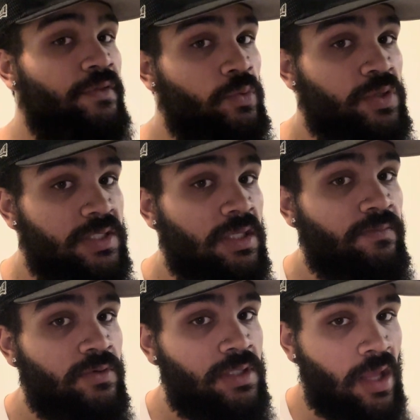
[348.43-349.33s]
the
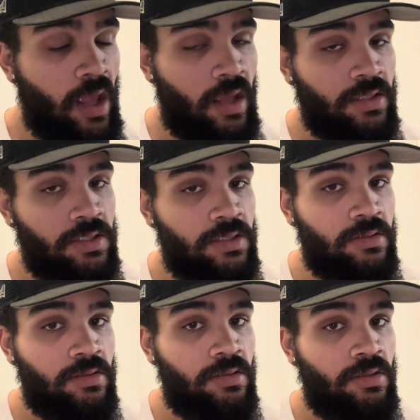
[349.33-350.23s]
receiver's hands,
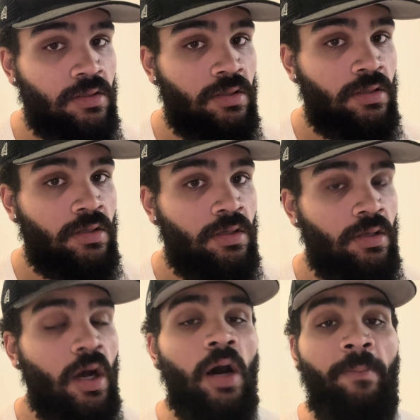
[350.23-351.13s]

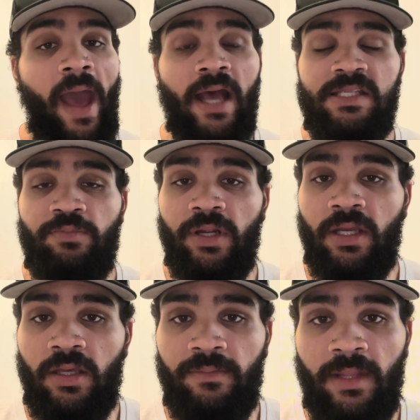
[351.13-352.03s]
a pass
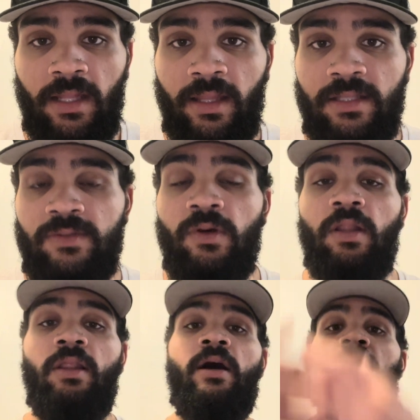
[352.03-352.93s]
breakup that led to a
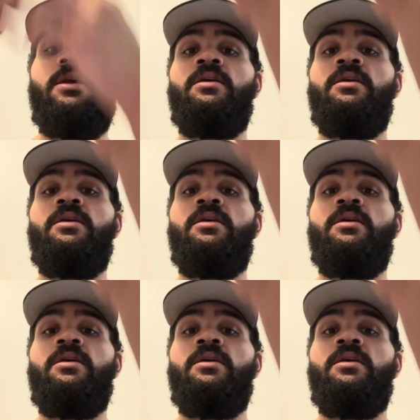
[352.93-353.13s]
lucky